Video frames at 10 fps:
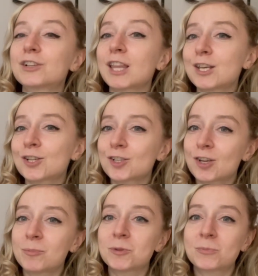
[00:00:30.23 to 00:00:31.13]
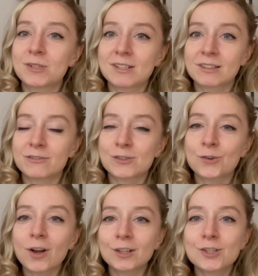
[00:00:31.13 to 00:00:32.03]
relationship, and predictive
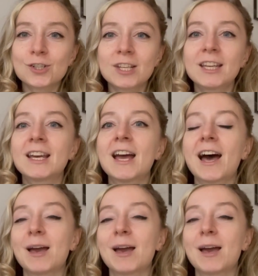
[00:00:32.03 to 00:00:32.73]
astrology.